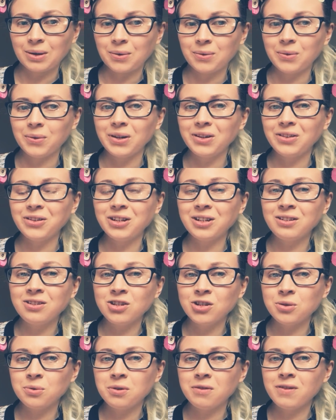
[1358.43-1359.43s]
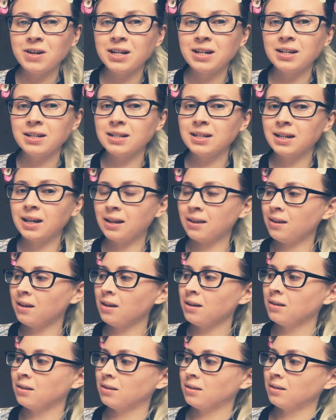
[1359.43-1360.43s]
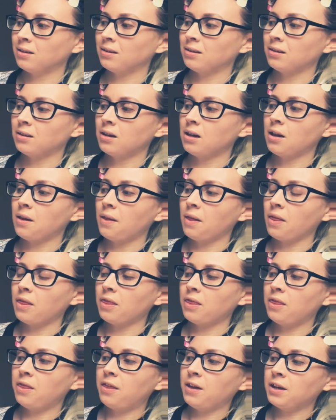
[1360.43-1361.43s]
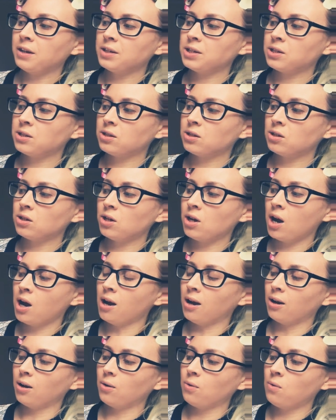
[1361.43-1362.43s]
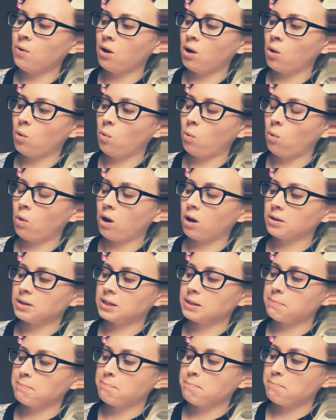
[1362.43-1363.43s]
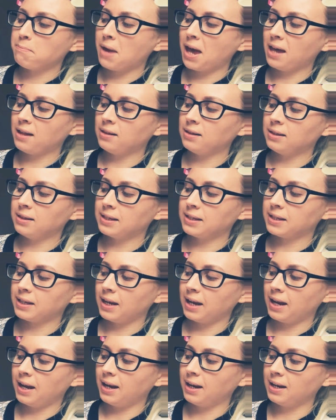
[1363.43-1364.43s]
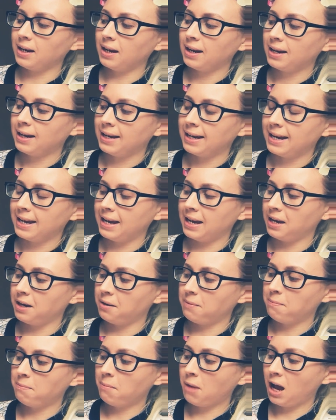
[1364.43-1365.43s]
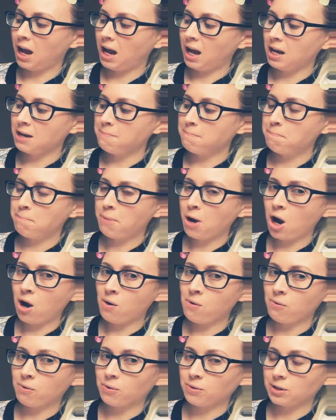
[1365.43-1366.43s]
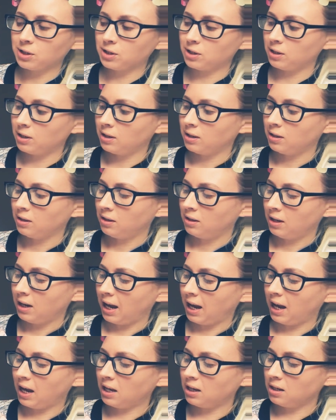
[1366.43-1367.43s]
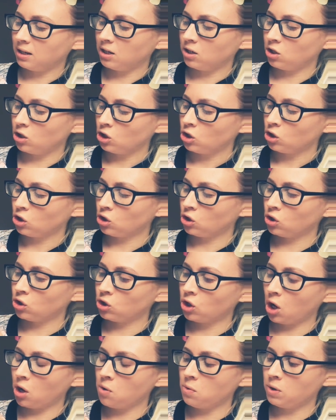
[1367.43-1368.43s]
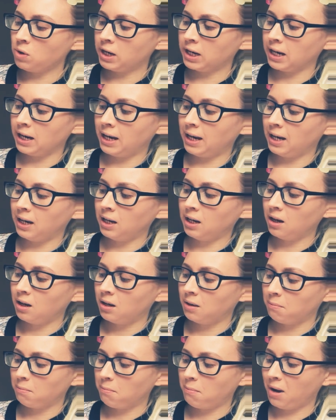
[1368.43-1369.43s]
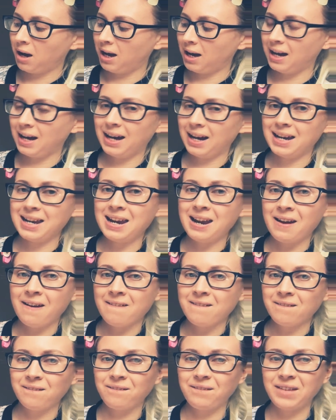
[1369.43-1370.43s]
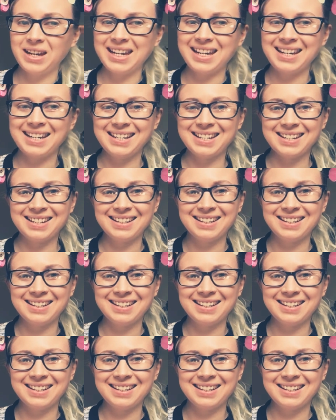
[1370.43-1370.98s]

Well done, shall we read it together? The snow was melting in my boat and soaking my feet.